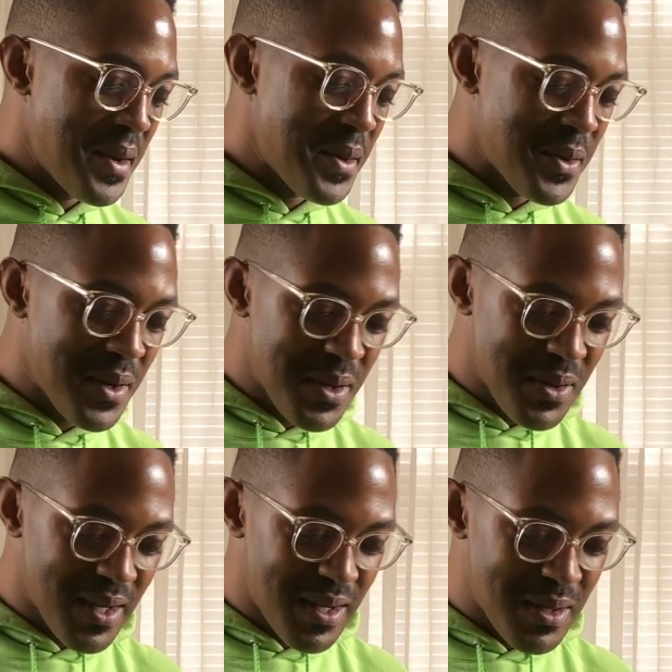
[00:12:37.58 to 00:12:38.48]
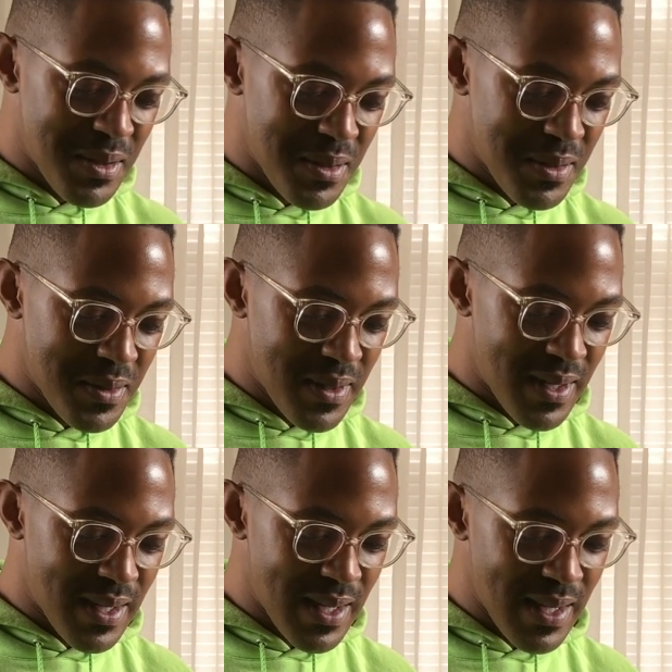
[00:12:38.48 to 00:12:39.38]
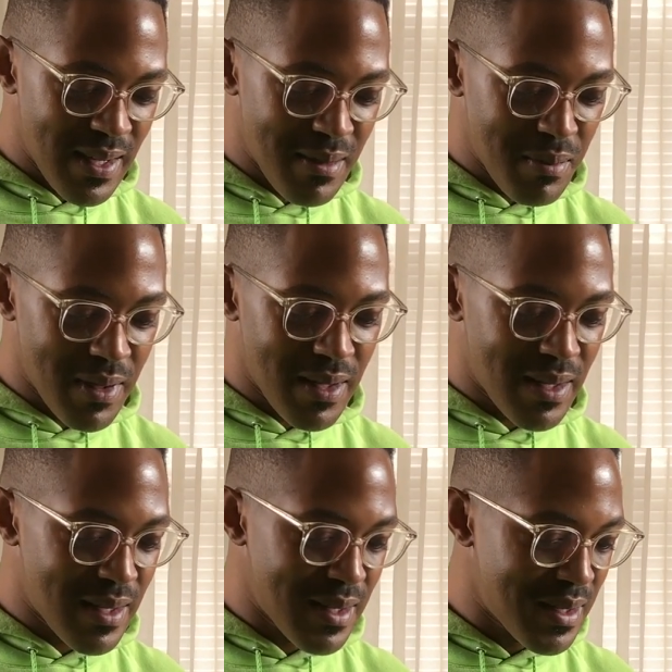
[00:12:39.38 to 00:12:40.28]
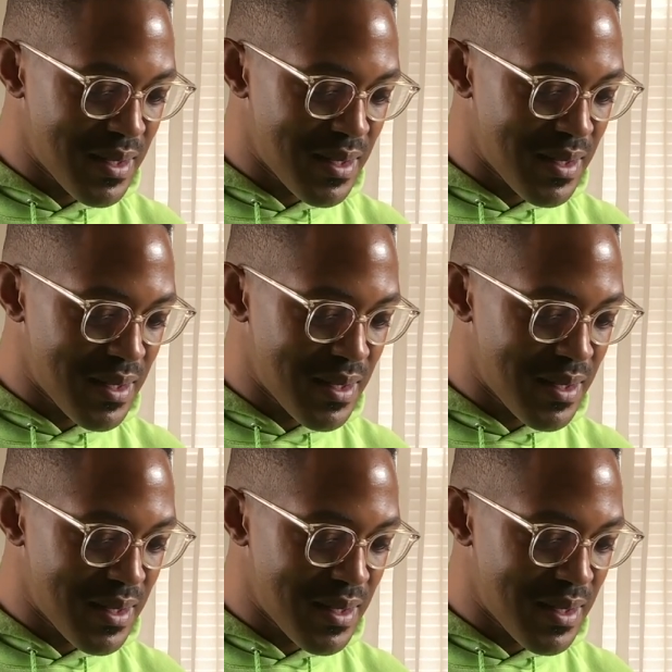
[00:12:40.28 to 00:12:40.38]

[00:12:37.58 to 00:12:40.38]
Or you could do a headband.